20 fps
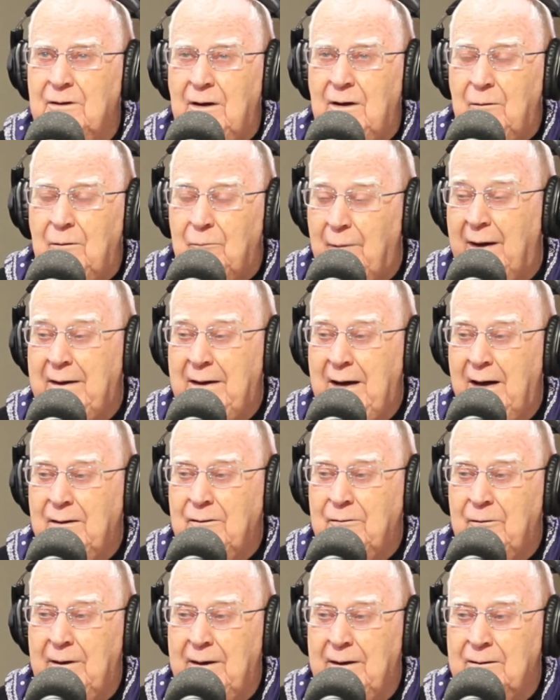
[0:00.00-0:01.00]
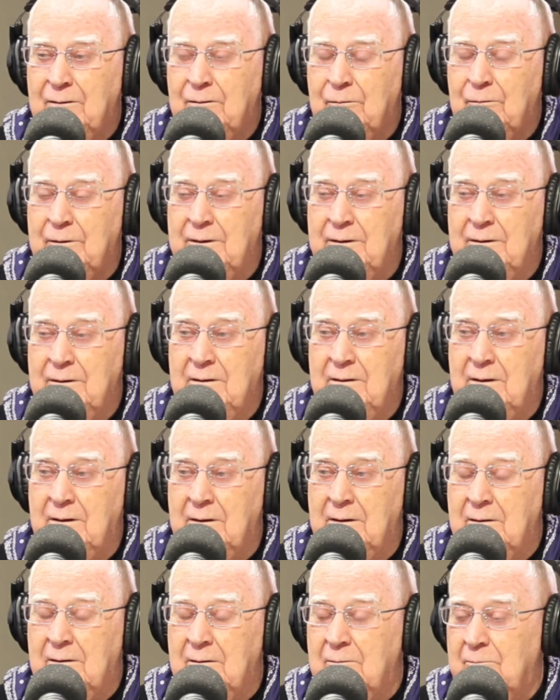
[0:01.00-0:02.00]
my contract with
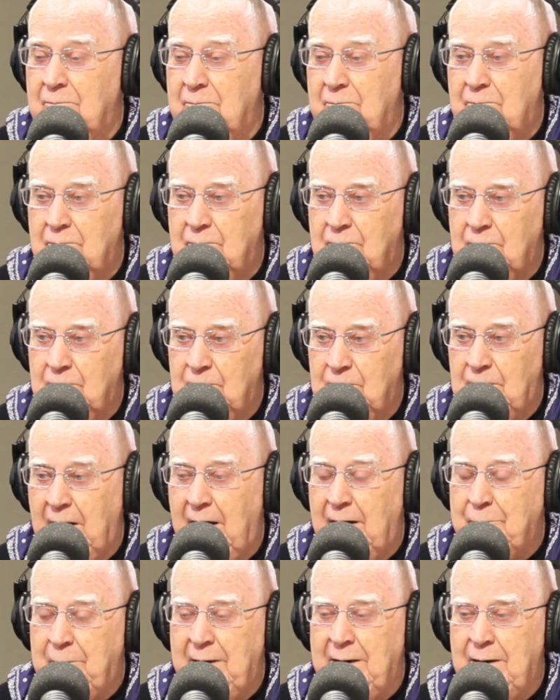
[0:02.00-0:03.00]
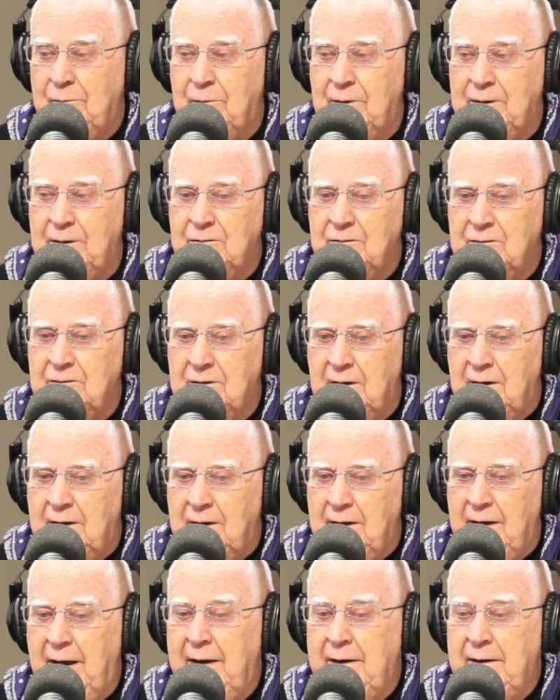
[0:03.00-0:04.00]
Taipei was
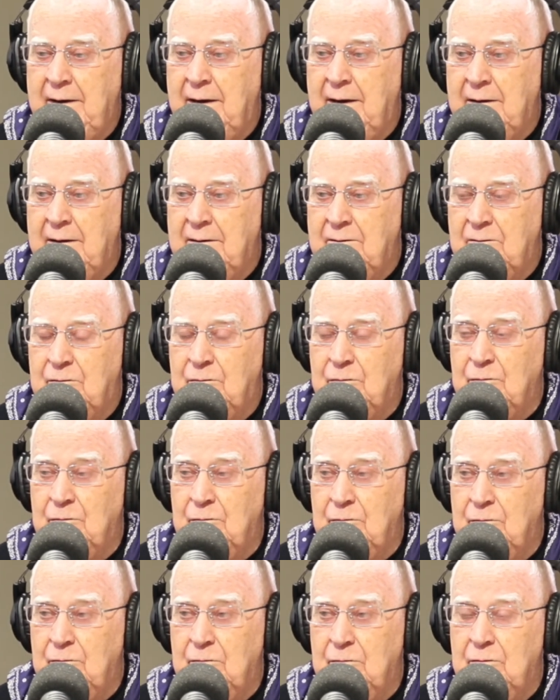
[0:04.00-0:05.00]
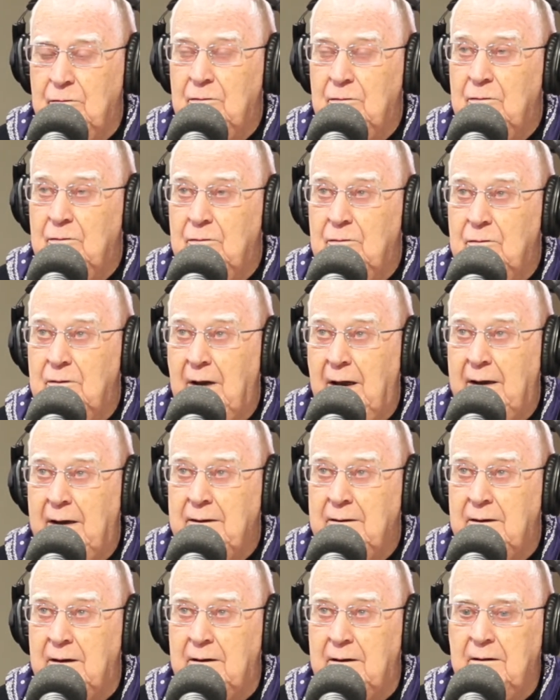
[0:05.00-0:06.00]
88 to
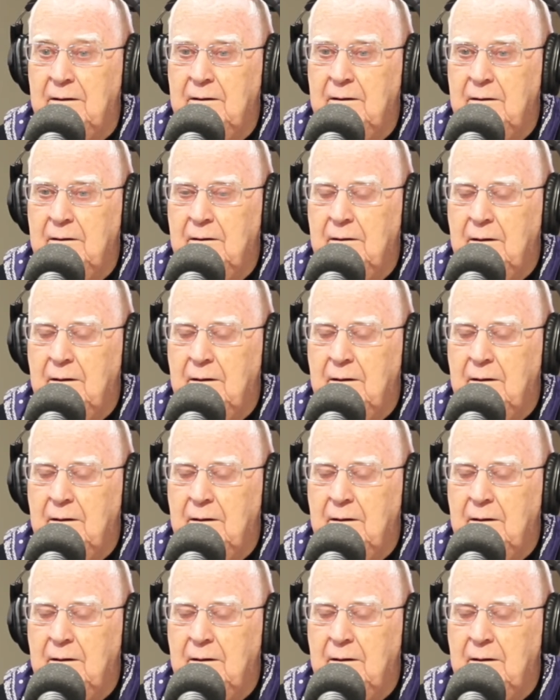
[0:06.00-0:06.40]
90.